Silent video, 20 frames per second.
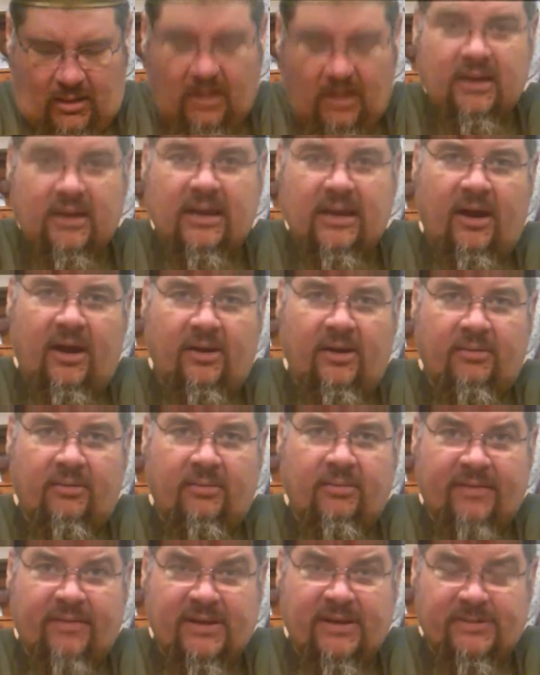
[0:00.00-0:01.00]
Now,
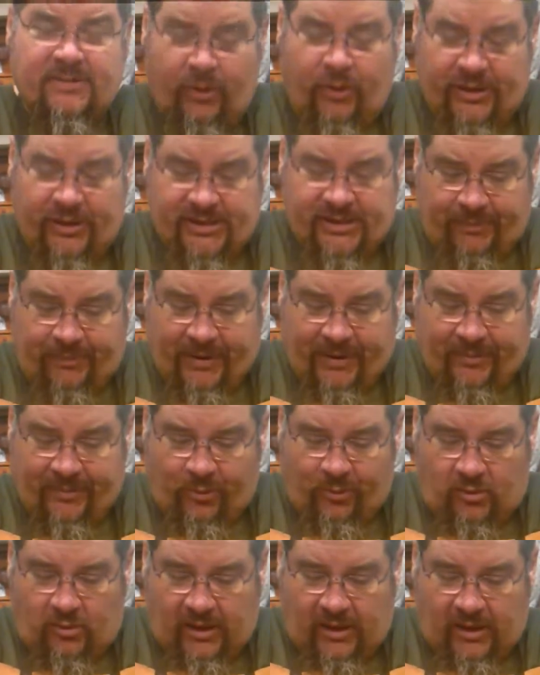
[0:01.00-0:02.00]
at this point, some people
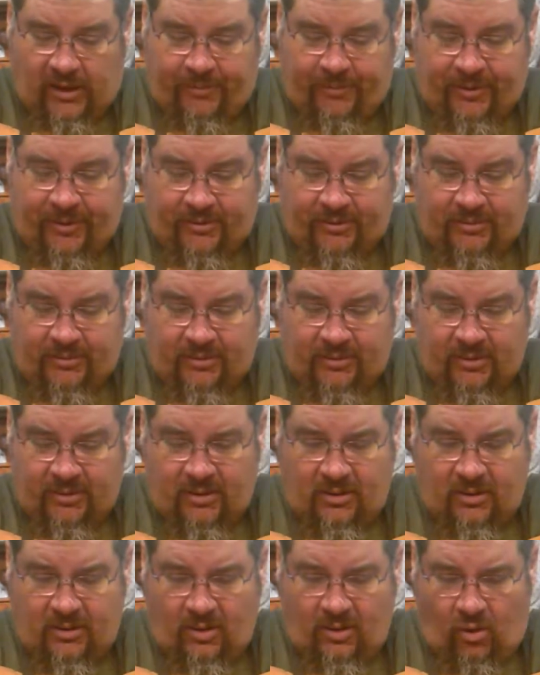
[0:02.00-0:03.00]
will clamp it
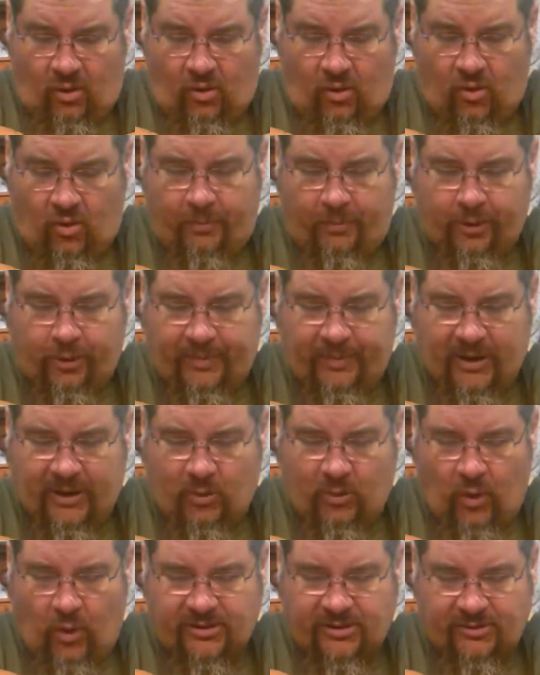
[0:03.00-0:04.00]
or put a big
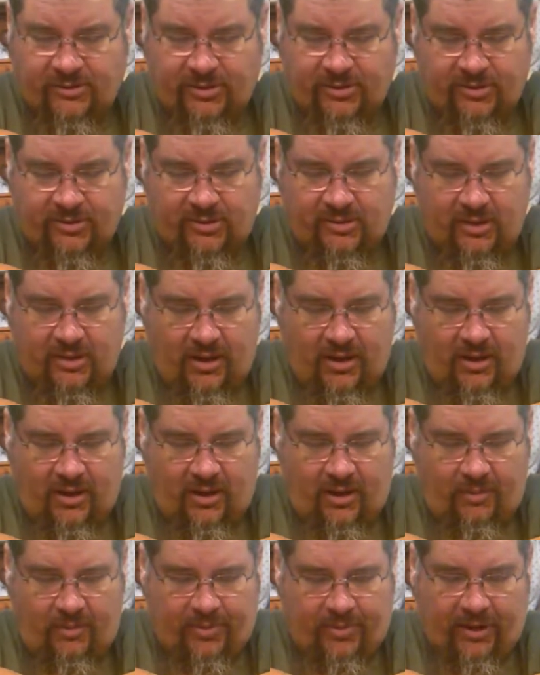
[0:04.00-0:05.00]
weight on it,
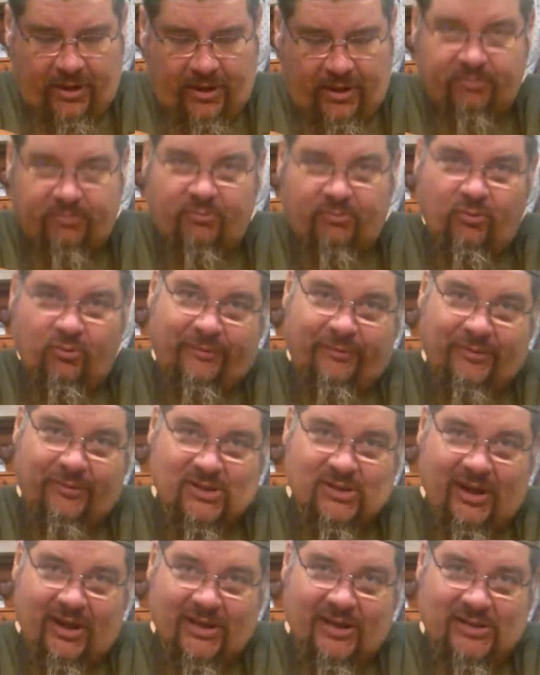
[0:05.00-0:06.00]
but with the
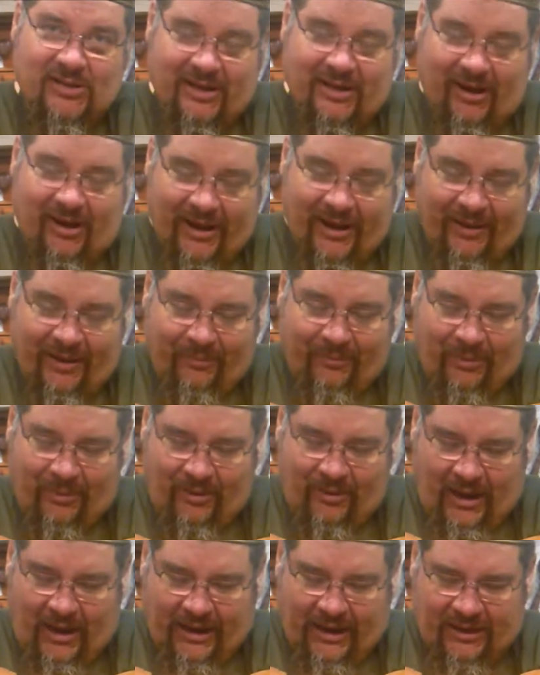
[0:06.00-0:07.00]
size that I am,
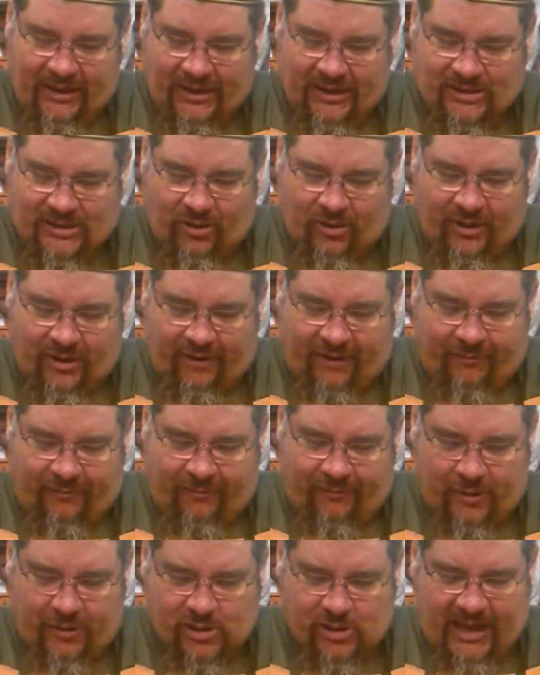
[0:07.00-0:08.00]
I can exert enough
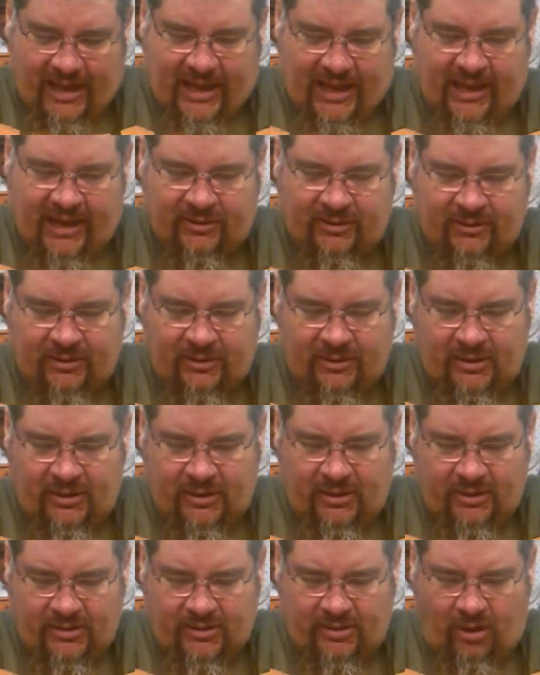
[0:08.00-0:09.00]
pressure down
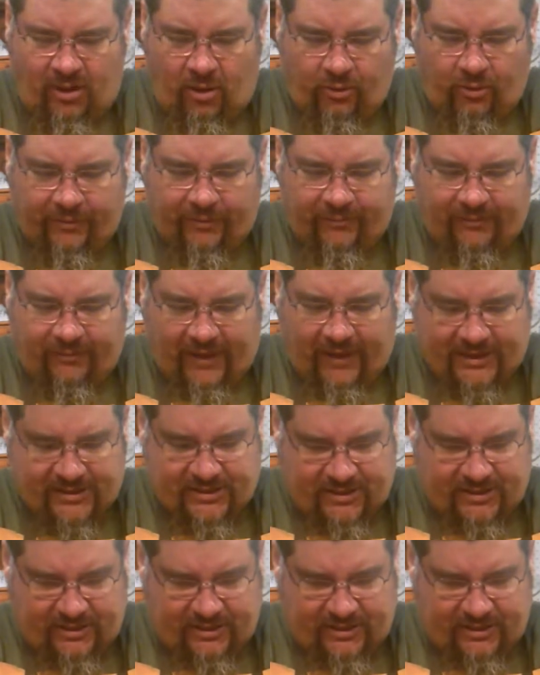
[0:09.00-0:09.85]
to hold it flat.